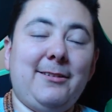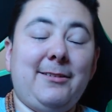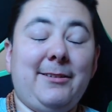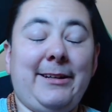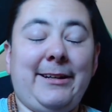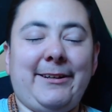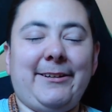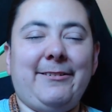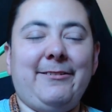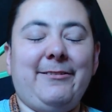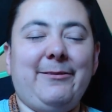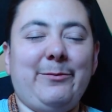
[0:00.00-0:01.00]
it
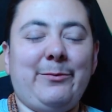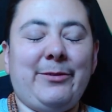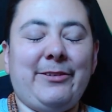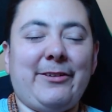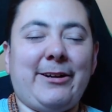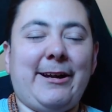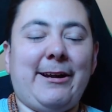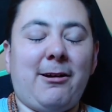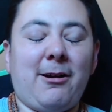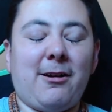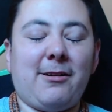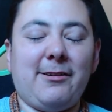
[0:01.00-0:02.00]
can be very
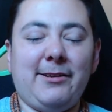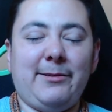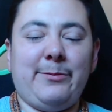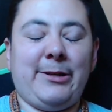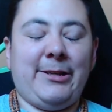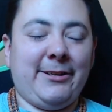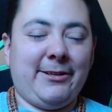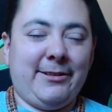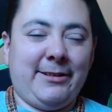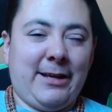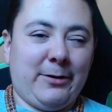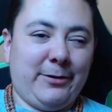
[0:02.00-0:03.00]
hard depending
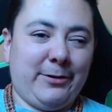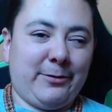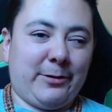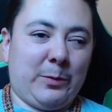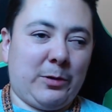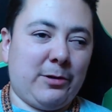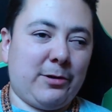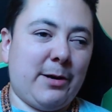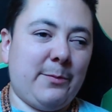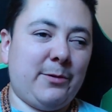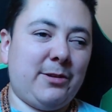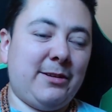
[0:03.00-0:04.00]
on how you were
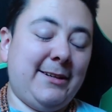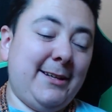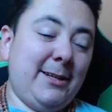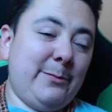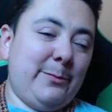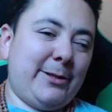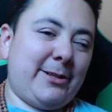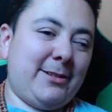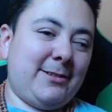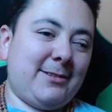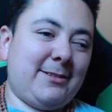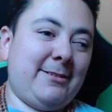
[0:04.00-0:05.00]
programmed,
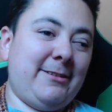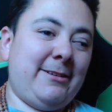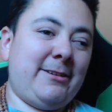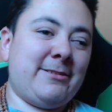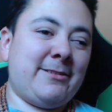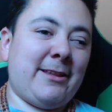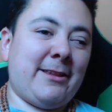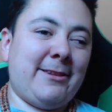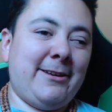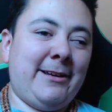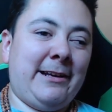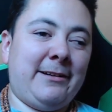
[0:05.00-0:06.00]
because here's the
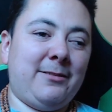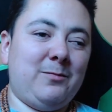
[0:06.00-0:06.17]
thing.